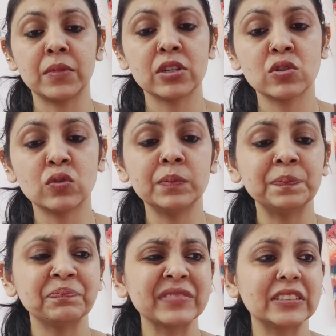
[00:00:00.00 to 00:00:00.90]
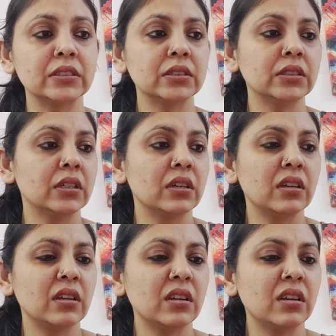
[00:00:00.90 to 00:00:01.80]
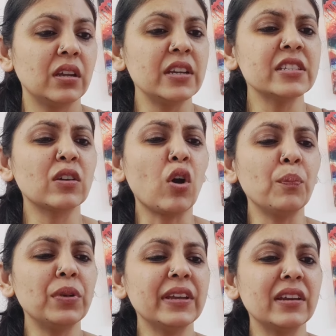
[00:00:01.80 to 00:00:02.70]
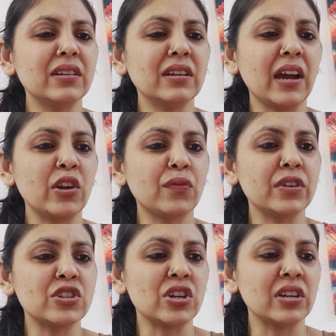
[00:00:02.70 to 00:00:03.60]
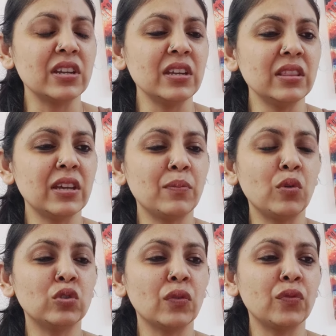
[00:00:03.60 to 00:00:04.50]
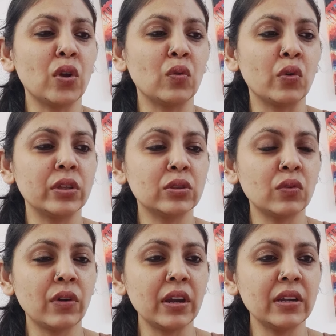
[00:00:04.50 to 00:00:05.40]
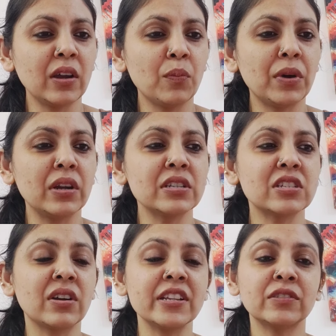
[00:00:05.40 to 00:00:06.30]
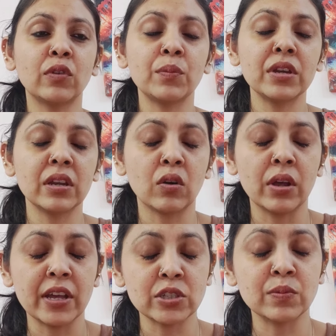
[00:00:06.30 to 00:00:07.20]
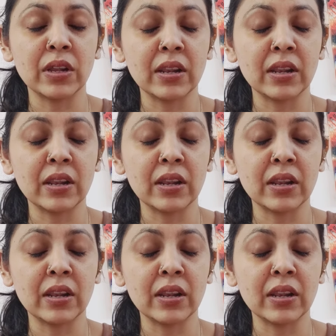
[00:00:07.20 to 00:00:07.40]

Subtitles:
So it's a complicated kind of a journey that both of you are going through right now, but it's transforming as well.